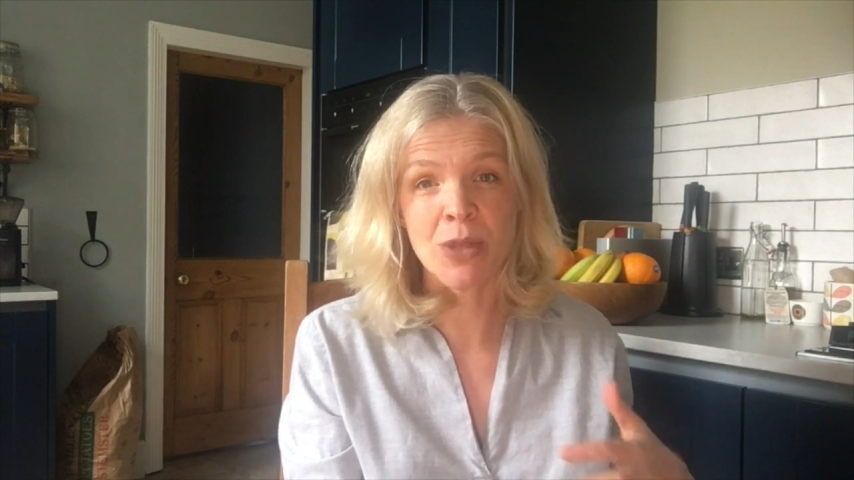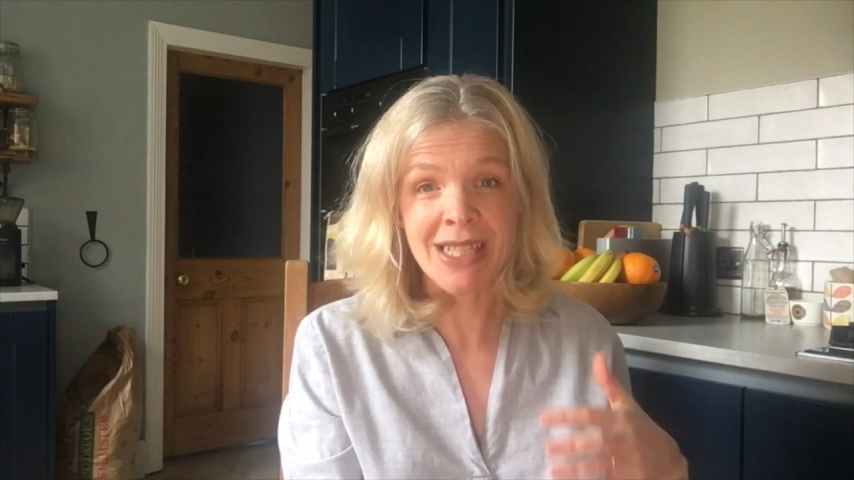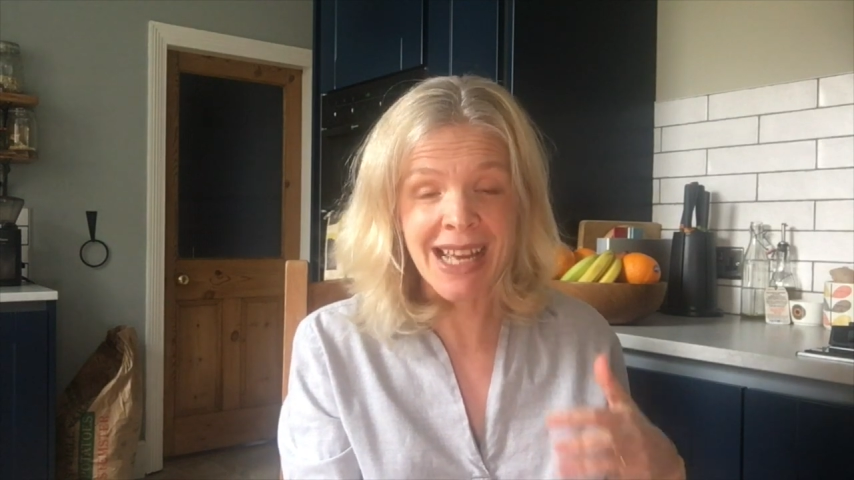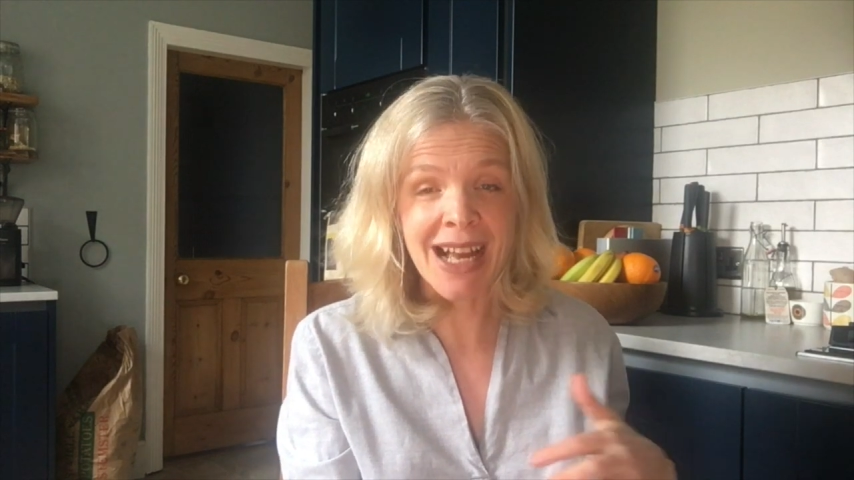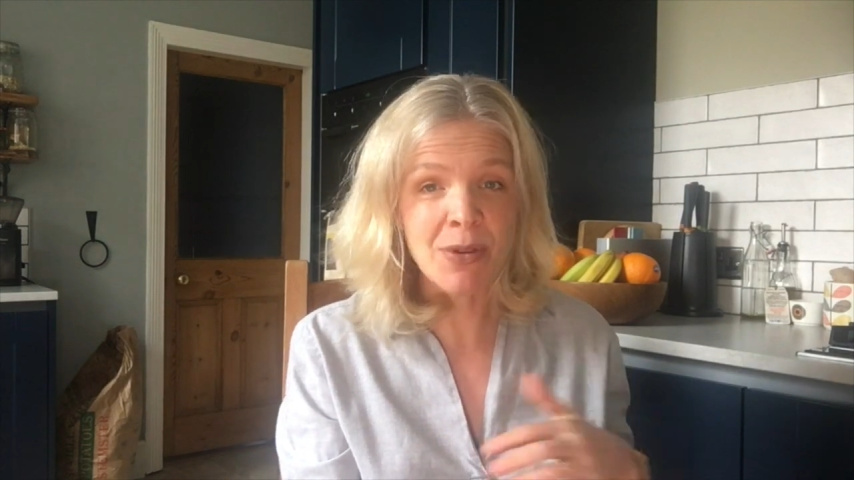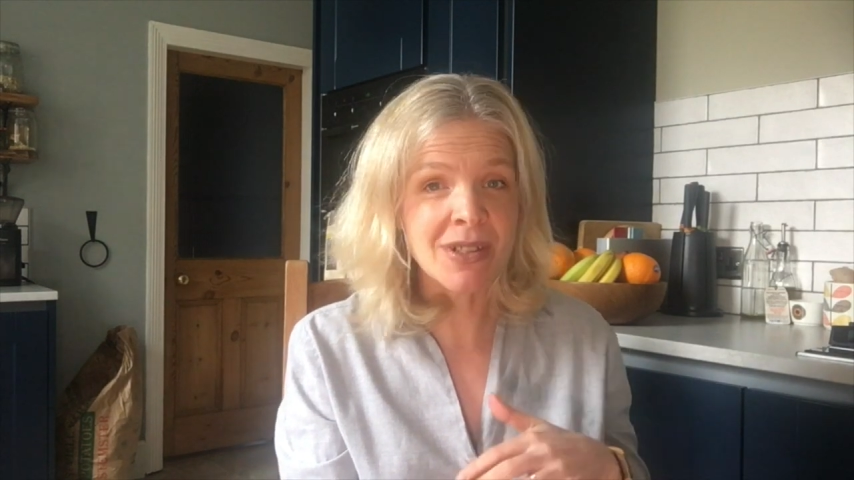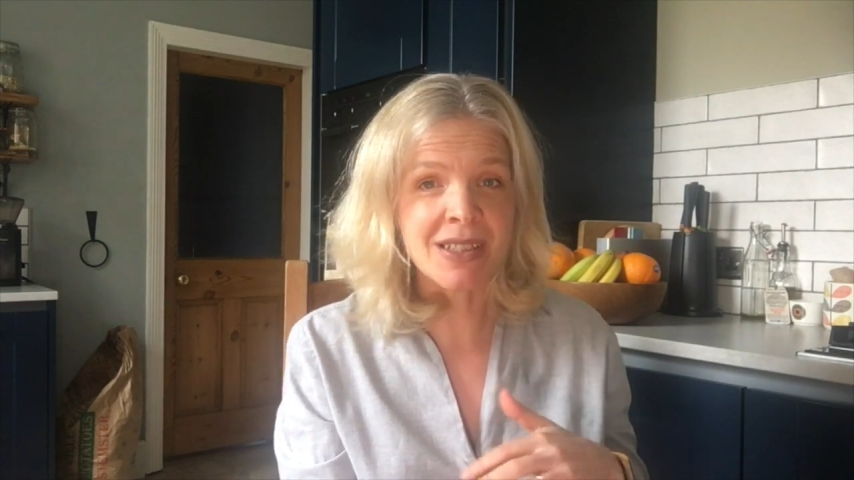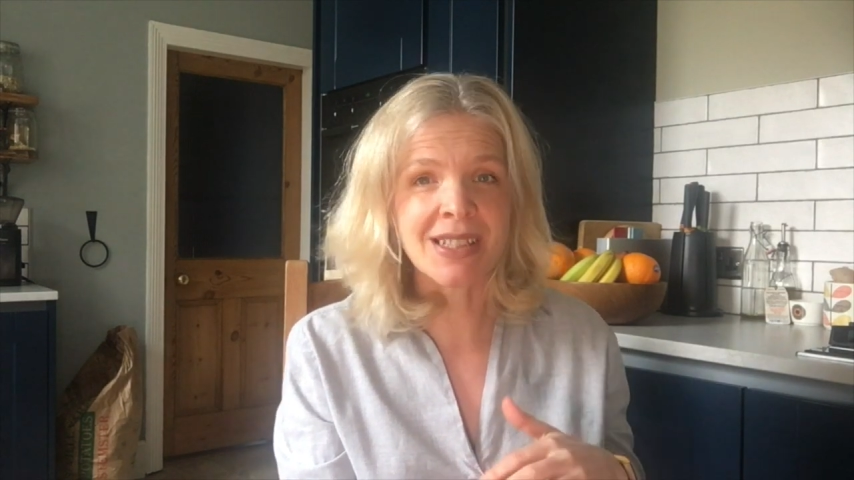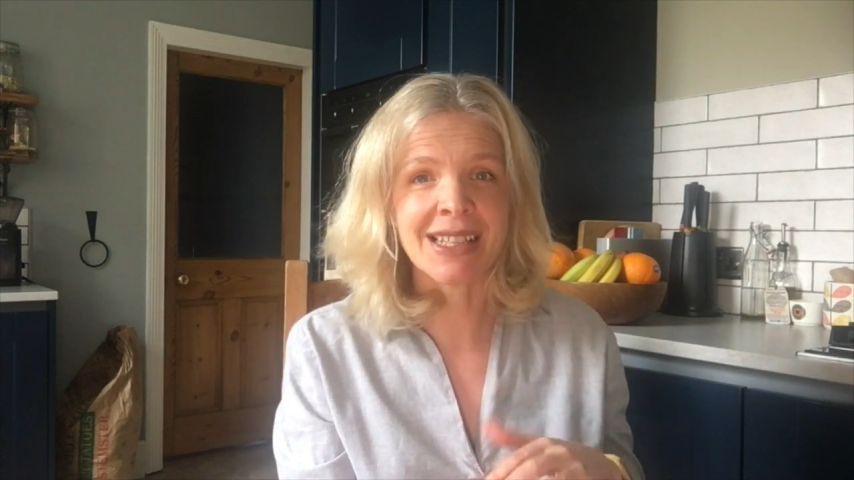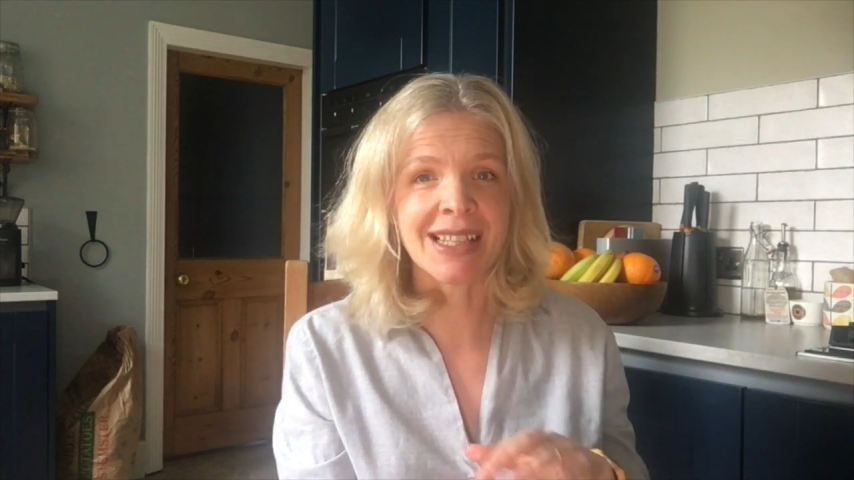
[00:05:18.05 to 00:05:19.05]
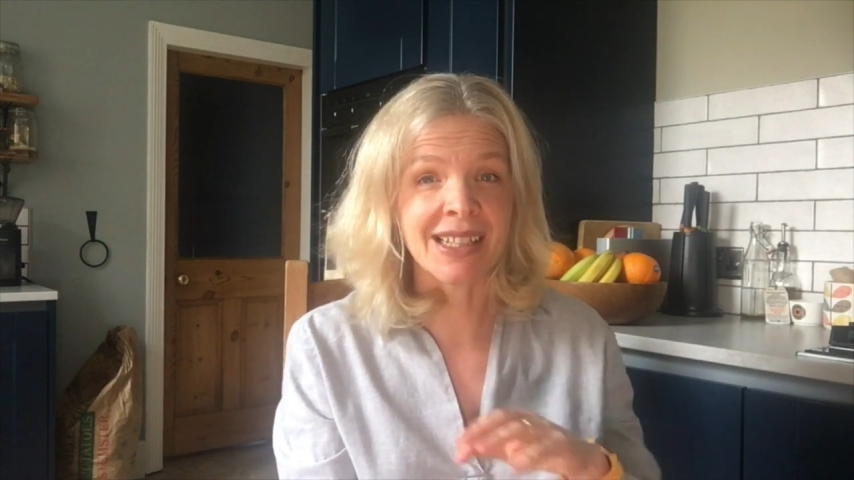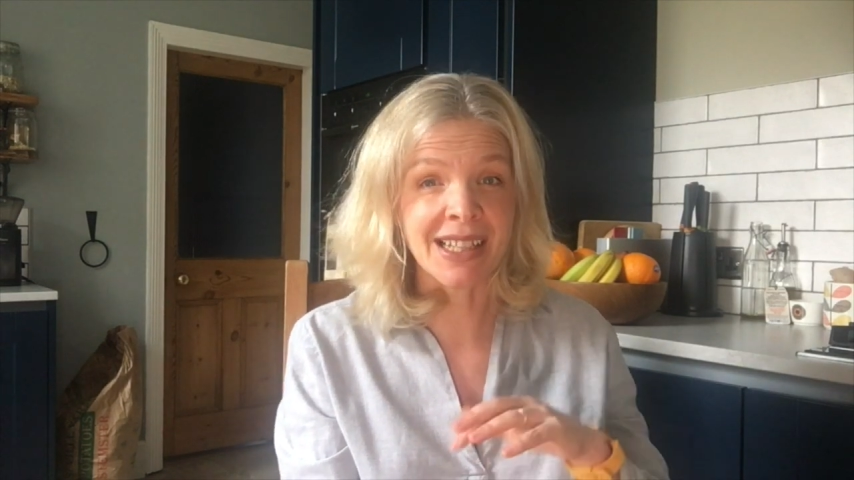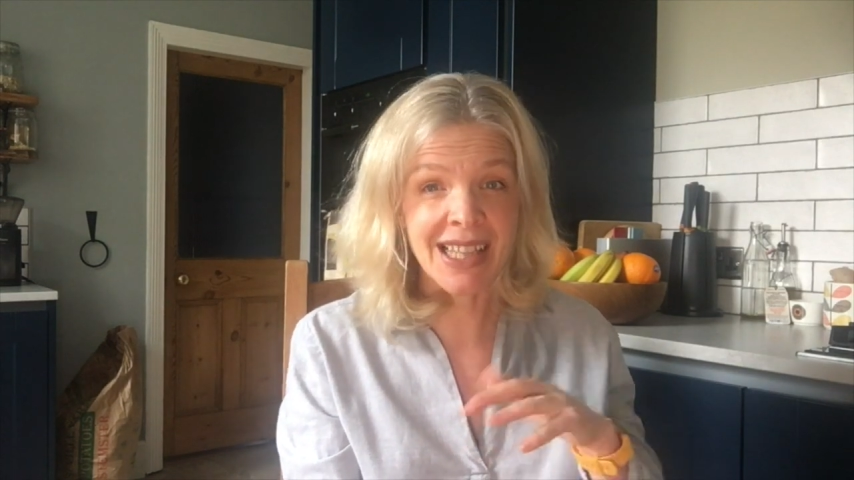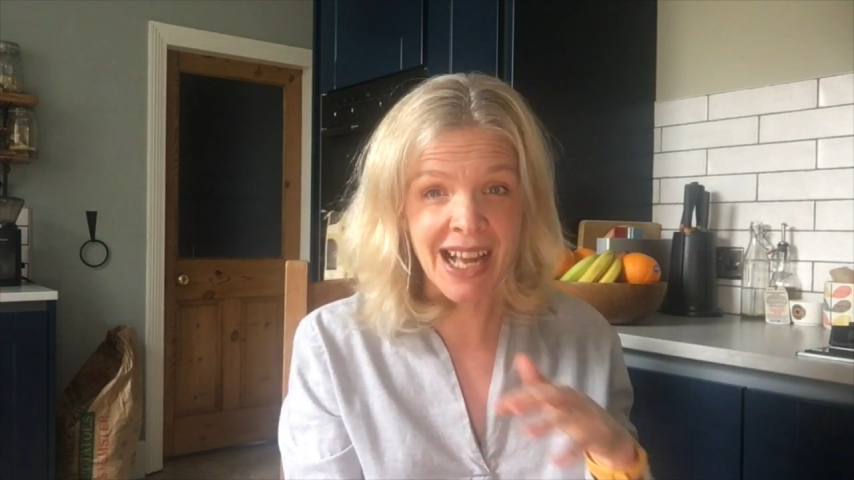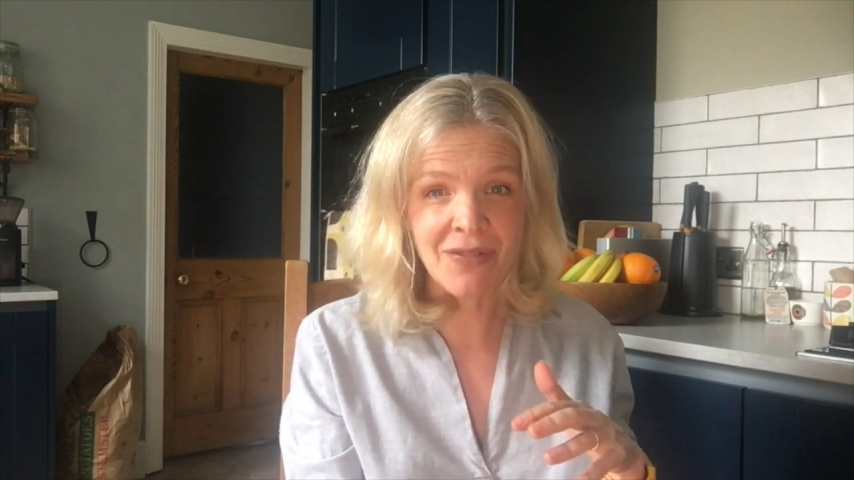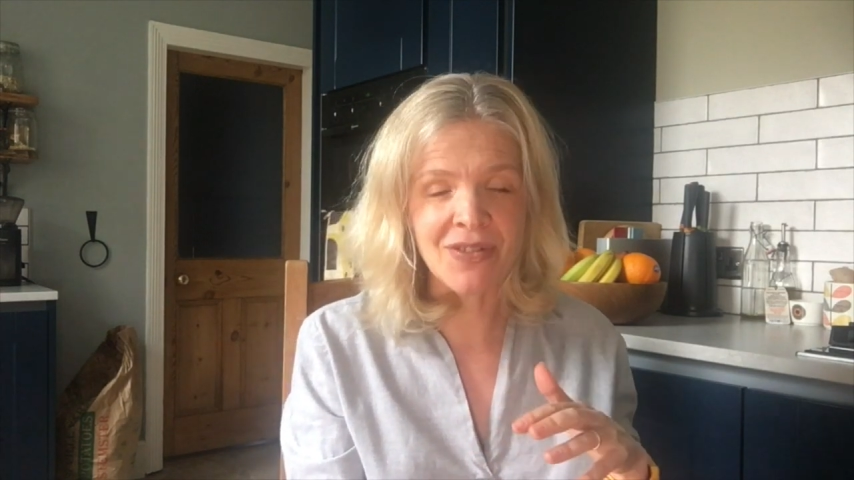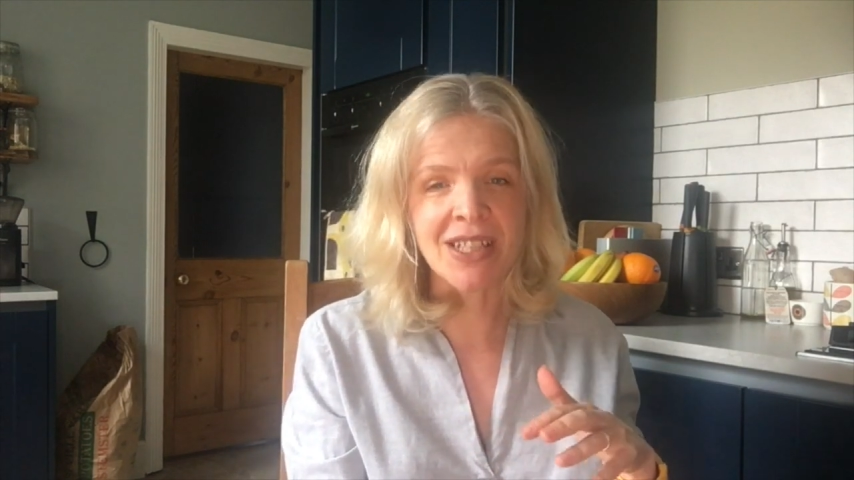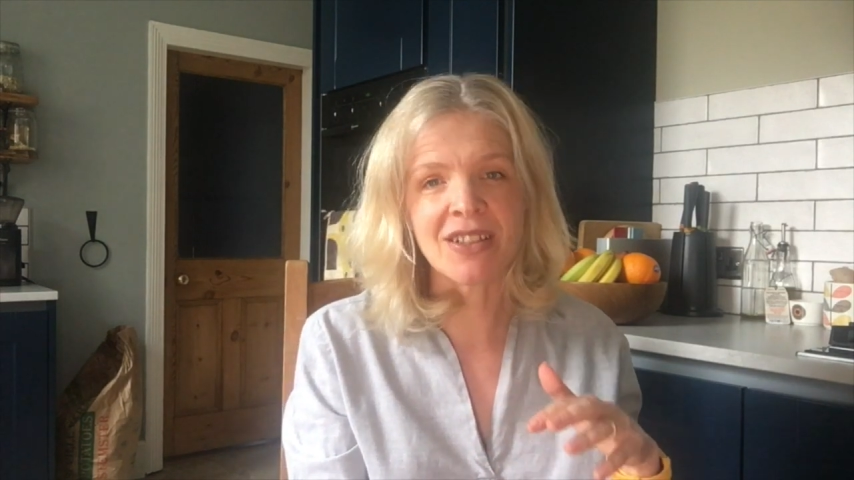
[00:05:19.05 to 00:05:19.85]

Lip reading: We now understand that caffeine